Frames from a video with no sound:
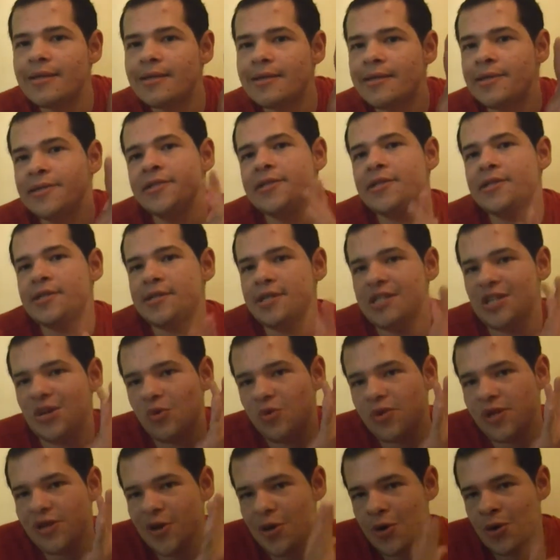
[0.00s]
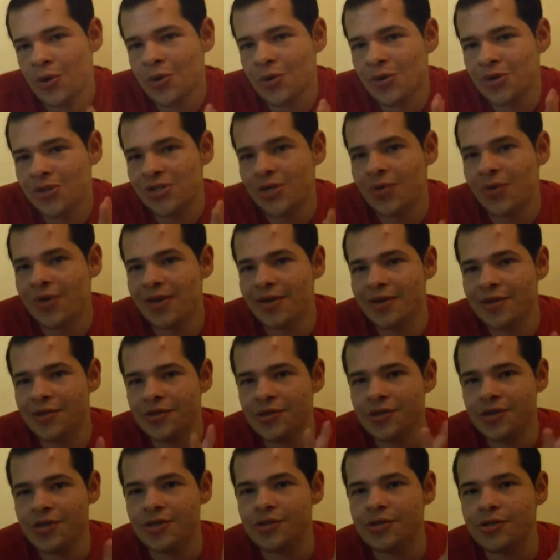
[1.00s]
this is the only girl show on
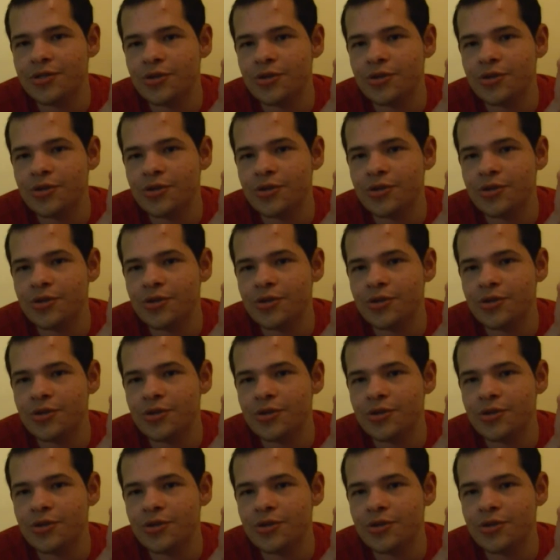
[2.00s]
this list,